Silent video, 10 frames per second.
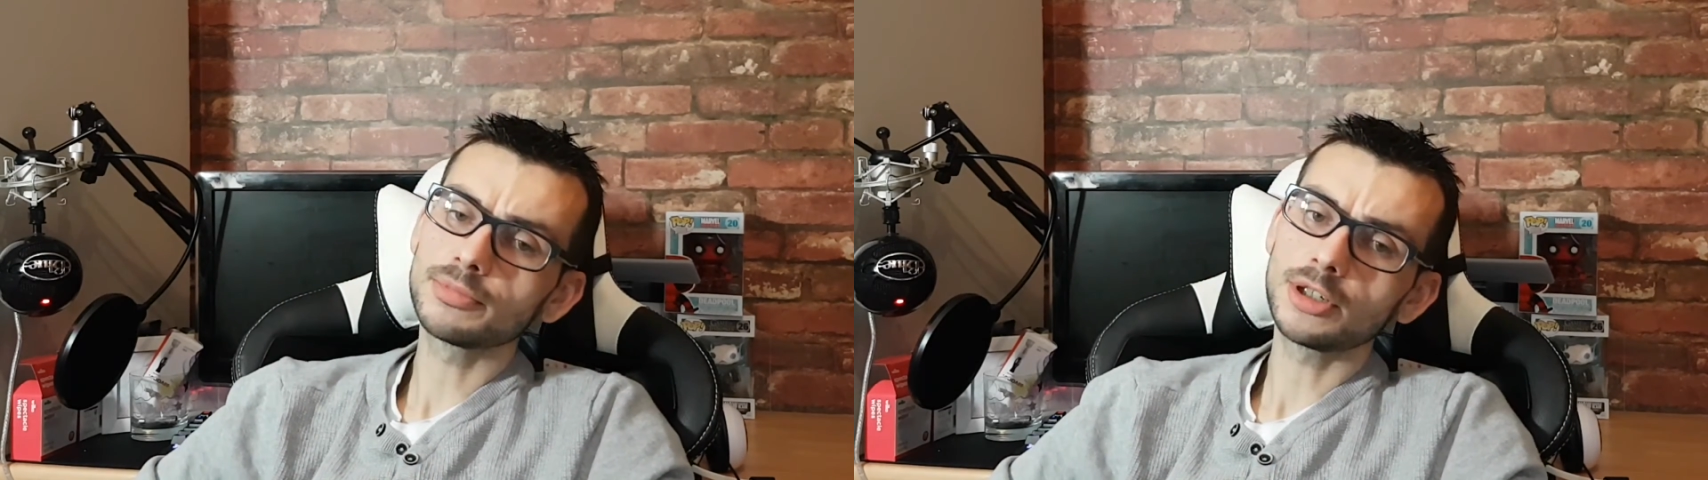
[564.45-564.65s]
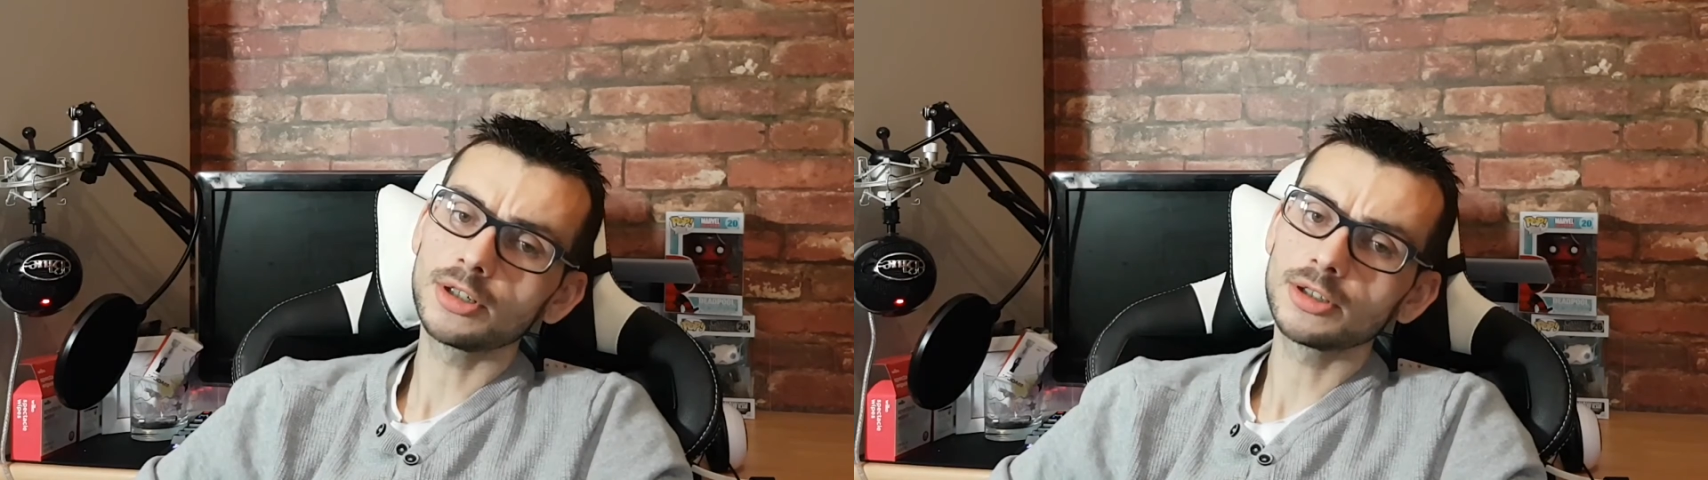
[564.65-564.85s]

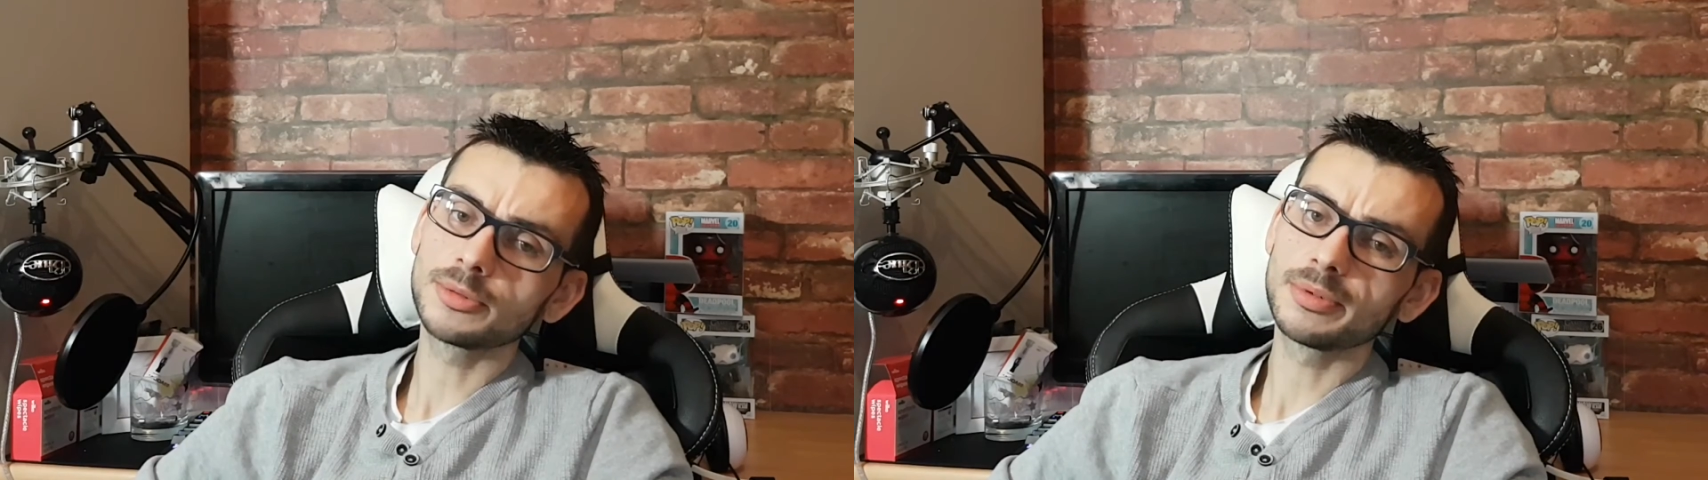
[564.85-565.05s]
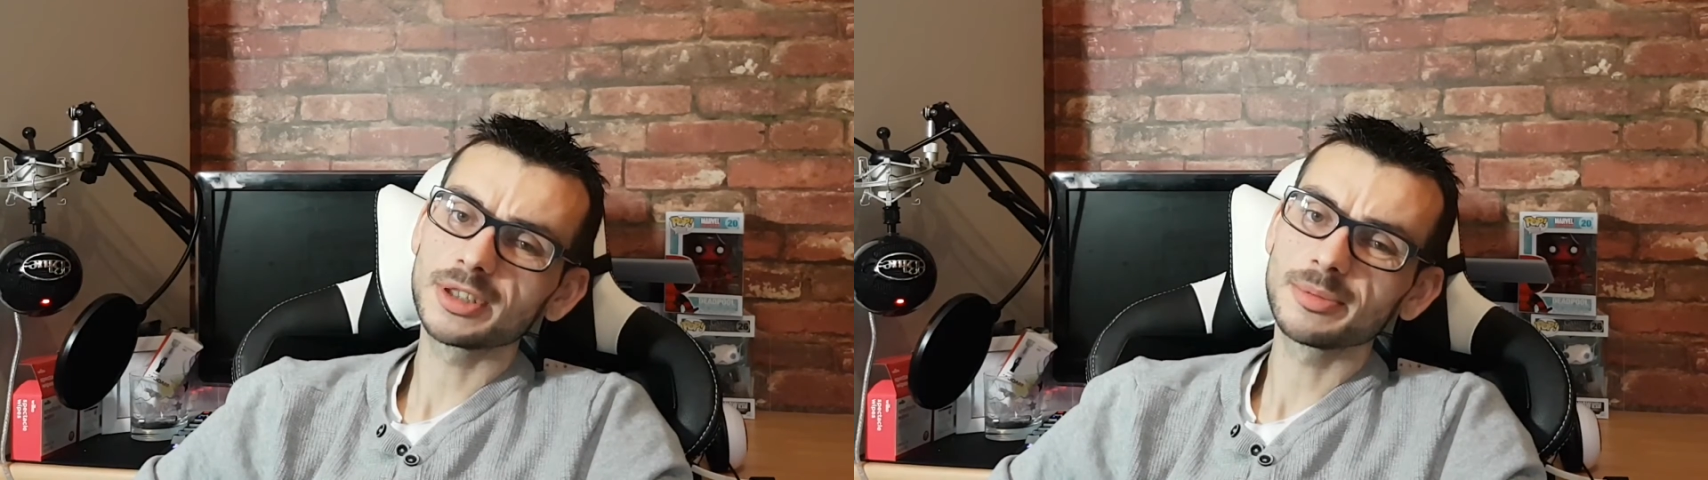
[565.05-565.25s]
product,
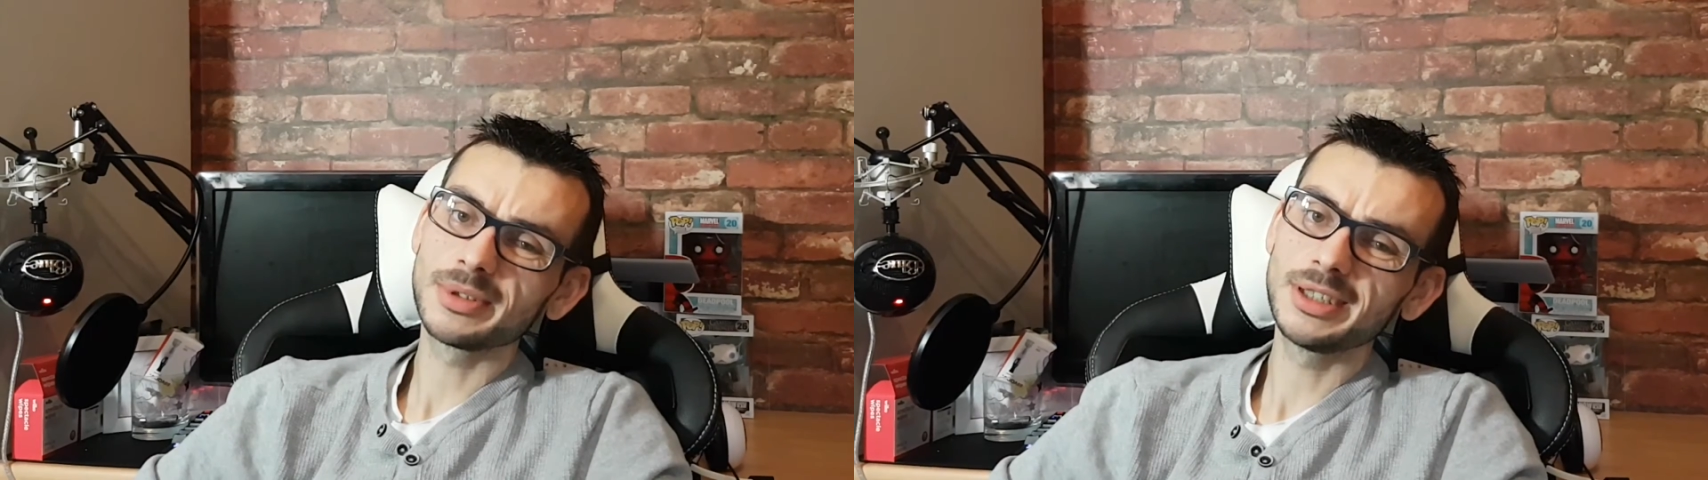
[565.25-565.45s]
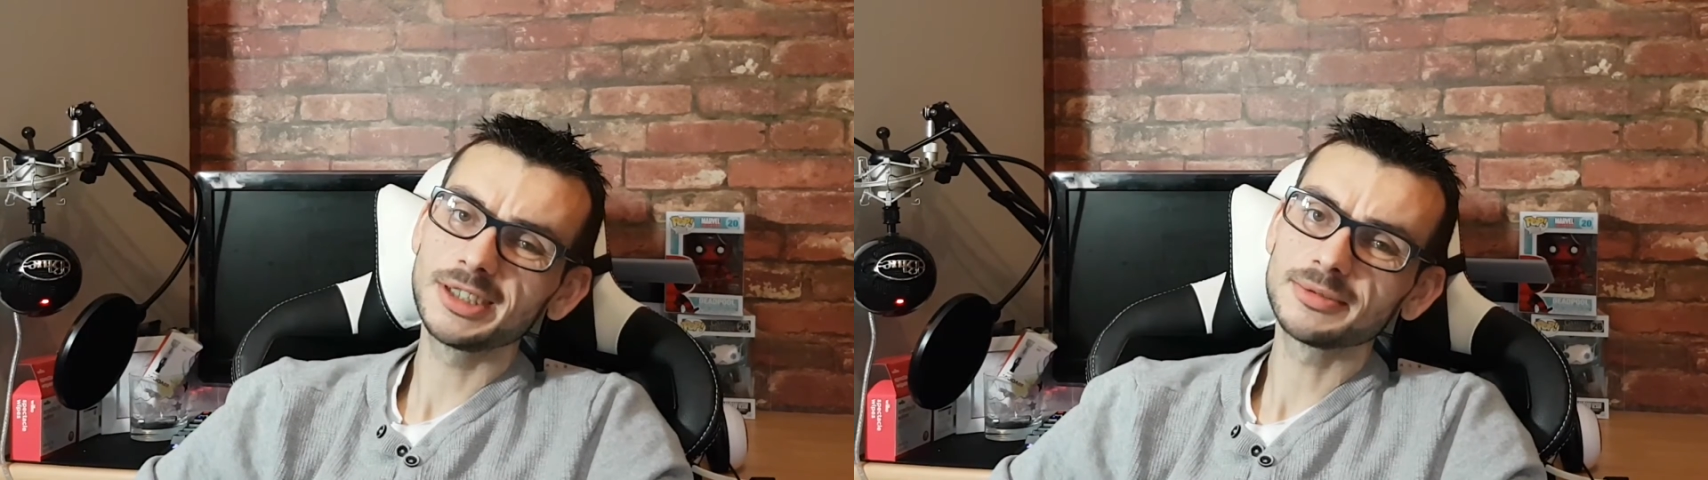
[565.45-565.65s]
but it's
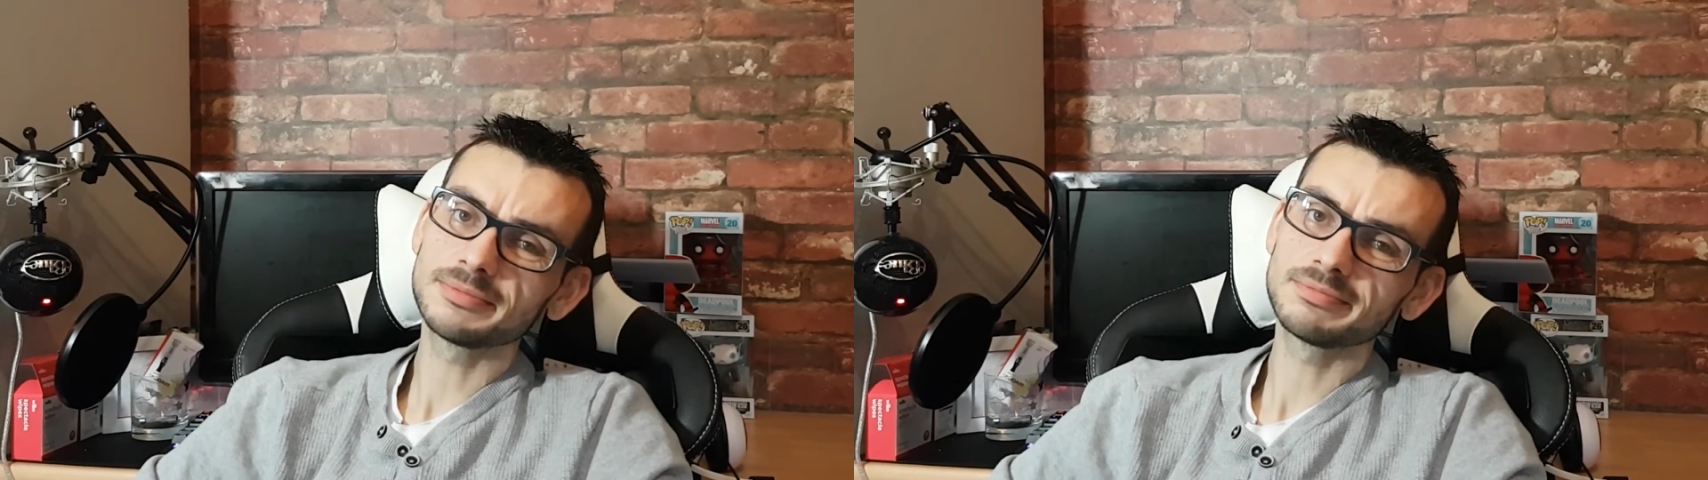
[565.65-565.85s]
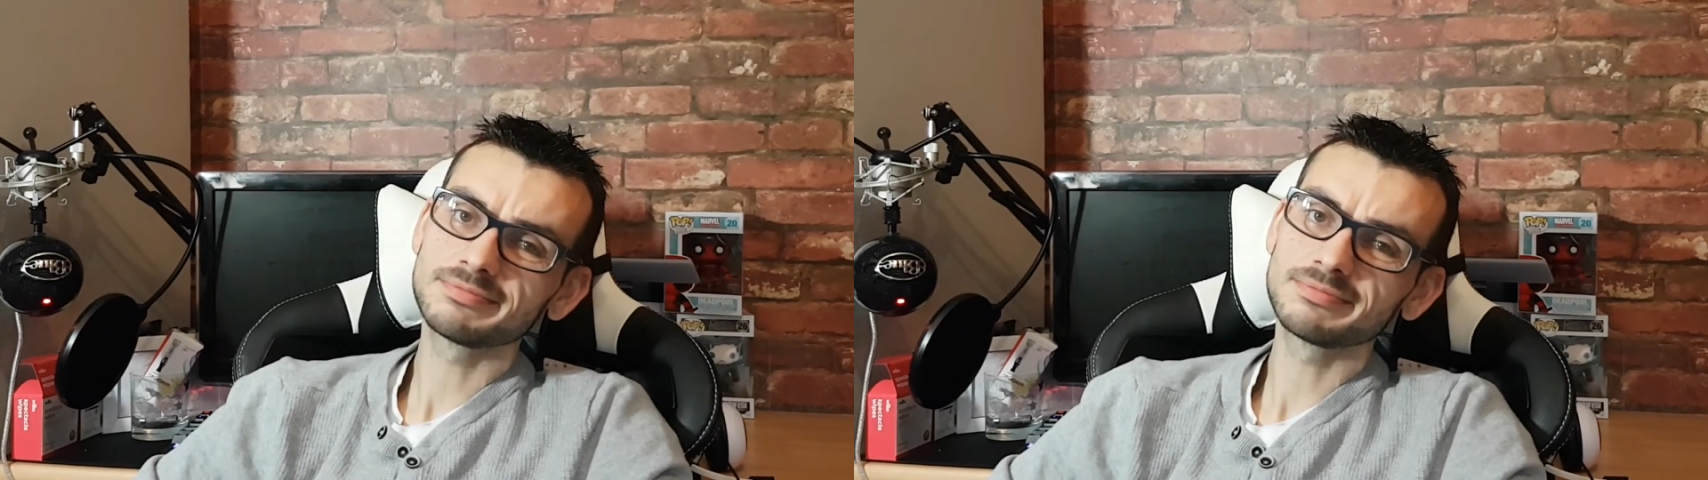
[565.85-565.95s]
been